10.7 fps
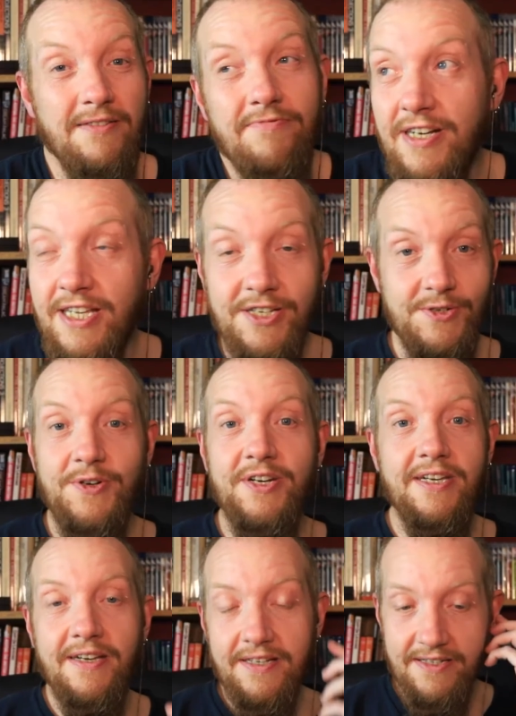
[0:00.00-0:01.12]
really enjoyed
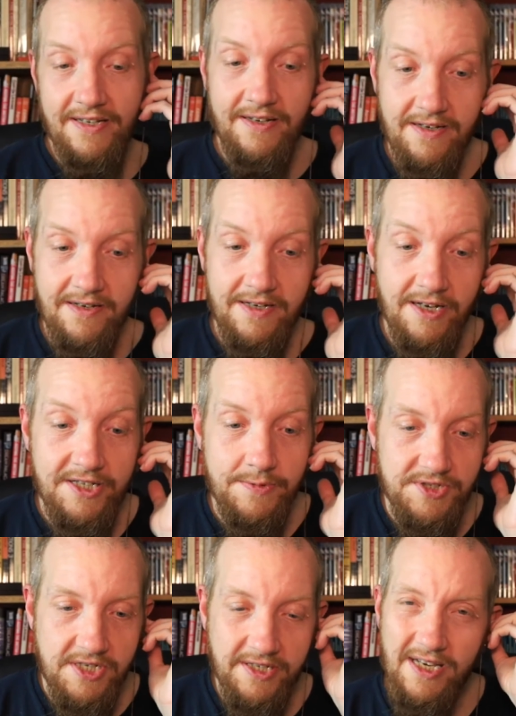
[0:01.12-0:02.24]
it, and I'd like to
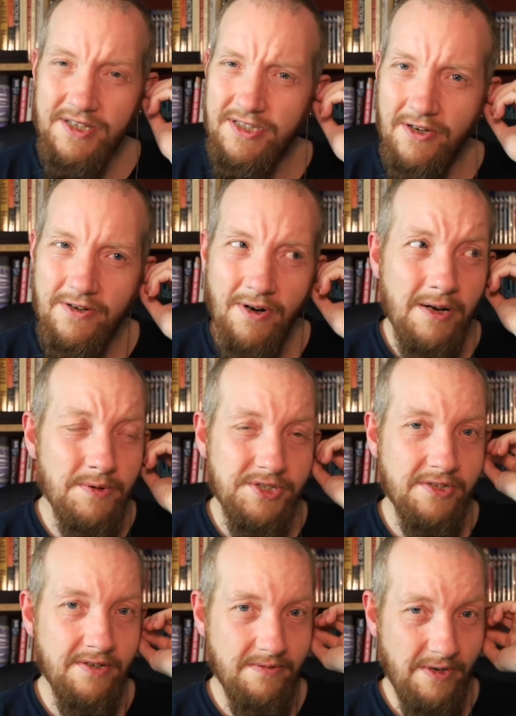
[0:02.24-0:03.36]
watch it again. So
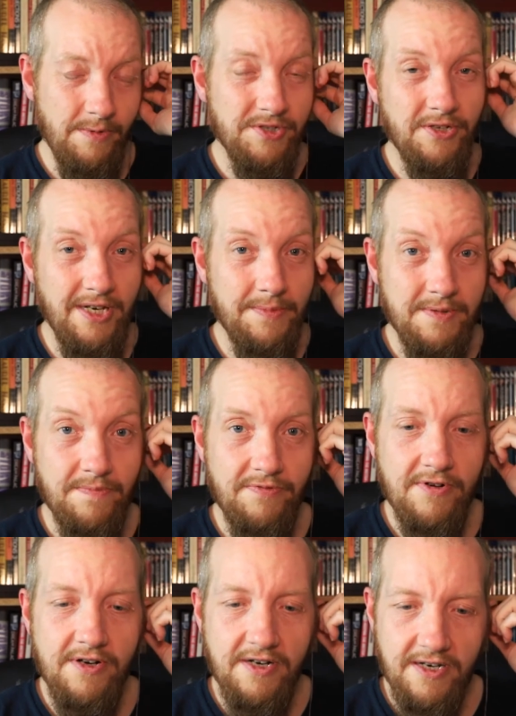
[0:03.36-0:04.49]
we watched it on Amazon
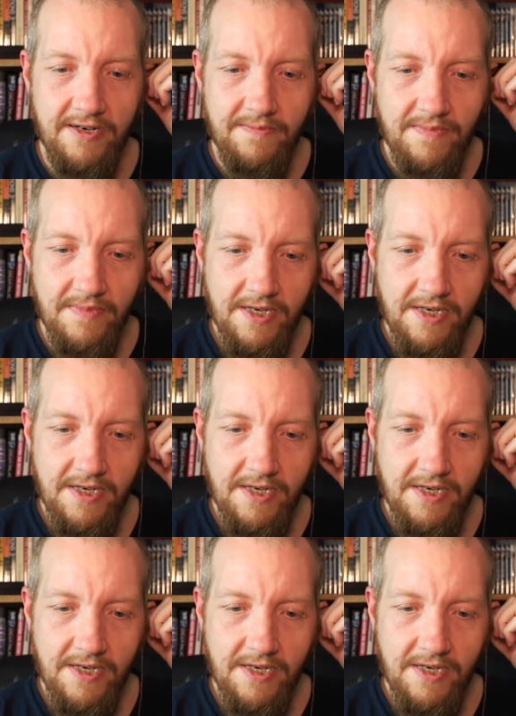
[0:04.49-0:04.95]
Prime.